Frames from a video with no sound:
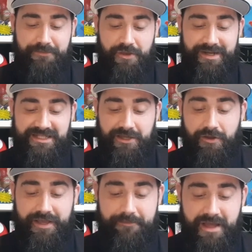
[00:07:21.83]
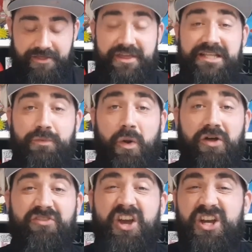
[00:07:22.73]
moment in time, this
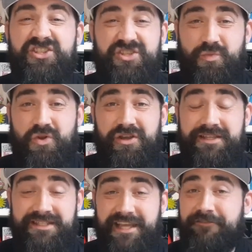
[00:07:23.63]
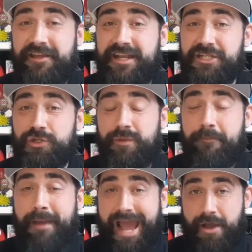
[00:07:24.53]
one doesn't work. There's definitely an issue with the
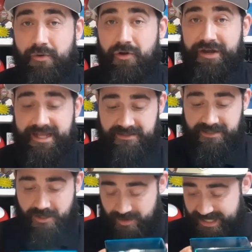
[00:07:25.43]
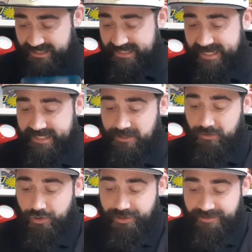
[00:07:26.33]
power on it. So I need to take a little
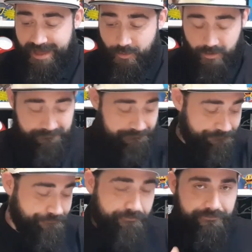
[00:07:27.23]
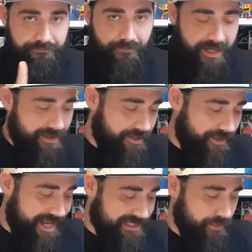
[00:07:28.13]
look at that one.
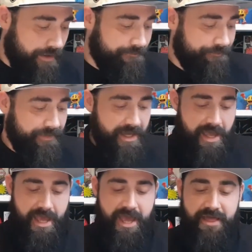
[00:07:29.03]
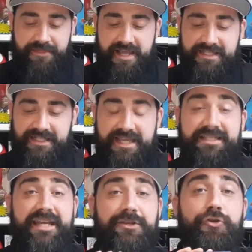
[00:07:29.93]
The next one. This is
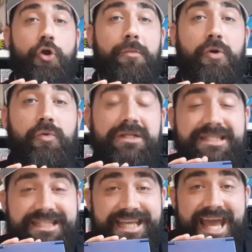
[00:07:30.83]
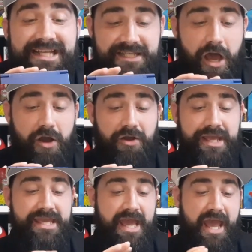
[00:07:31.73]
a normal
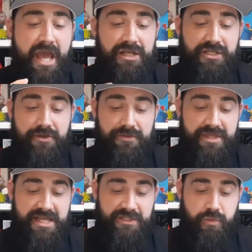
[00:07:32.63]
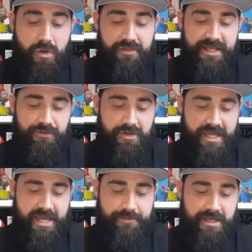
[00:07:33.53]
DSi. So this one
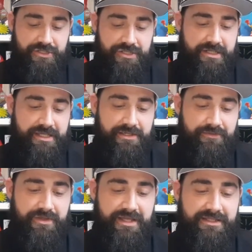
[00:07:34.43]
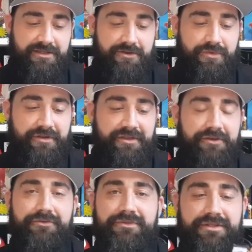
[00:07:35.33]
came actually with, it's got one of
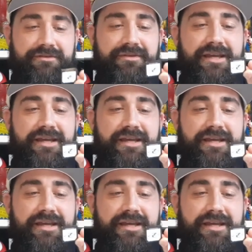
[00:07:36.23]
those